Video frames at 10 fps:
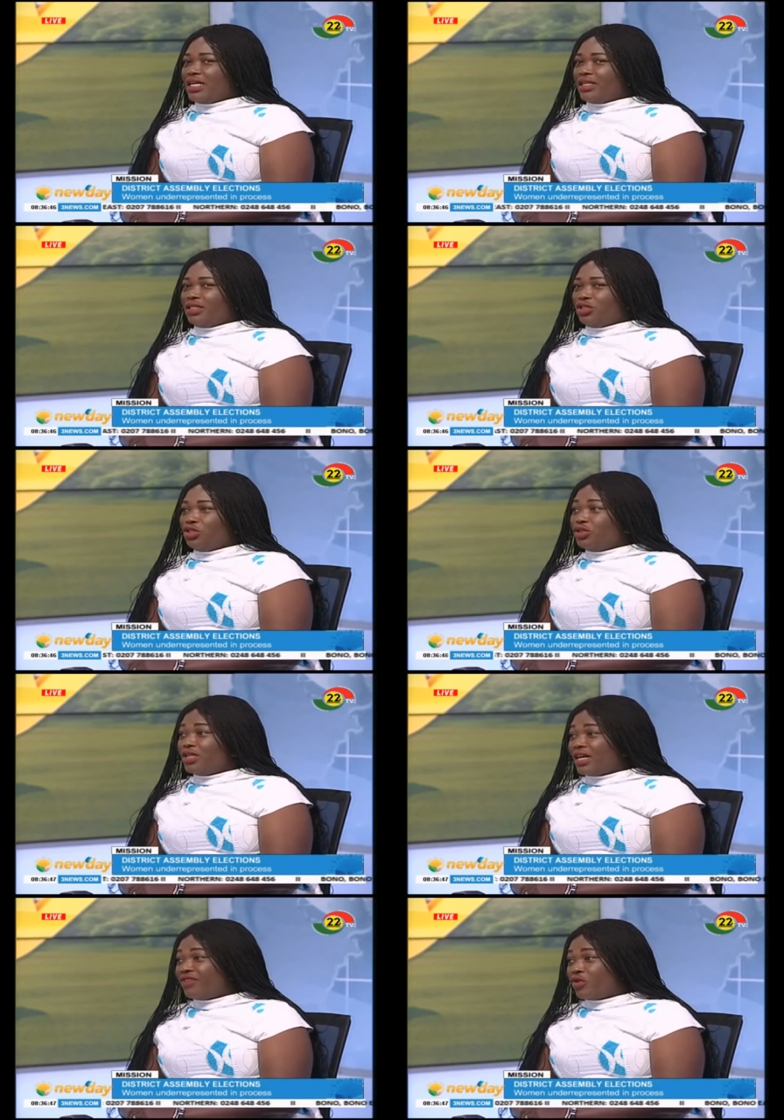That you should
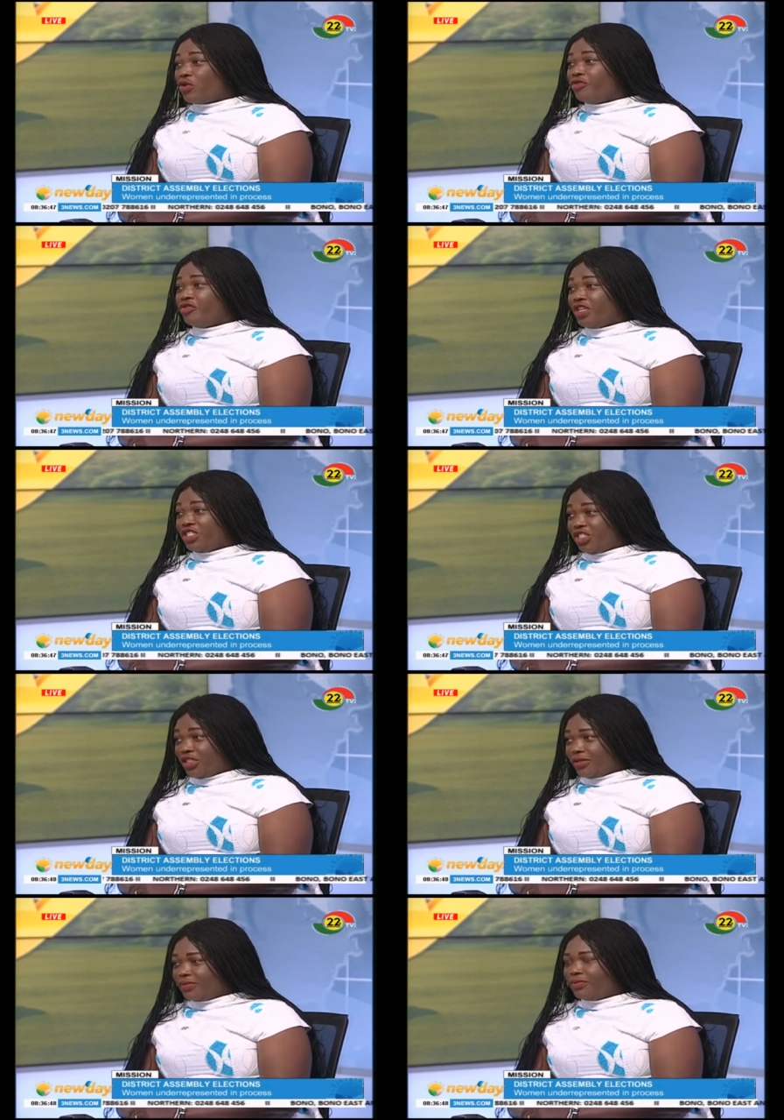have
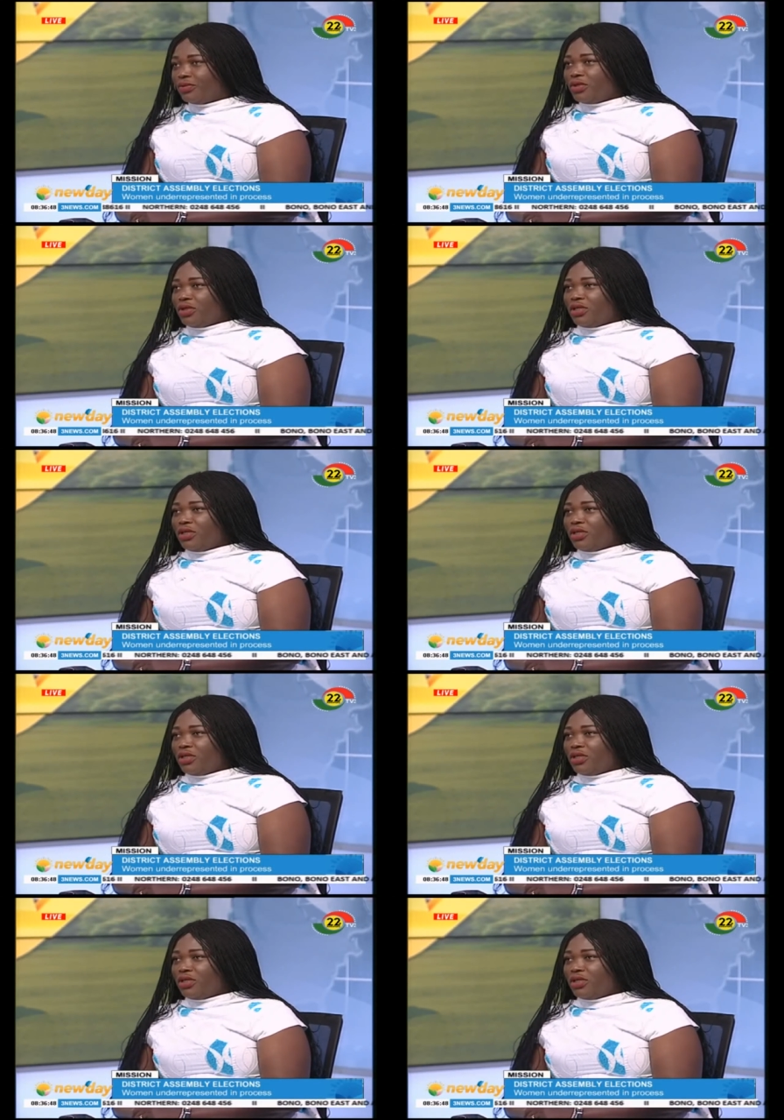conviction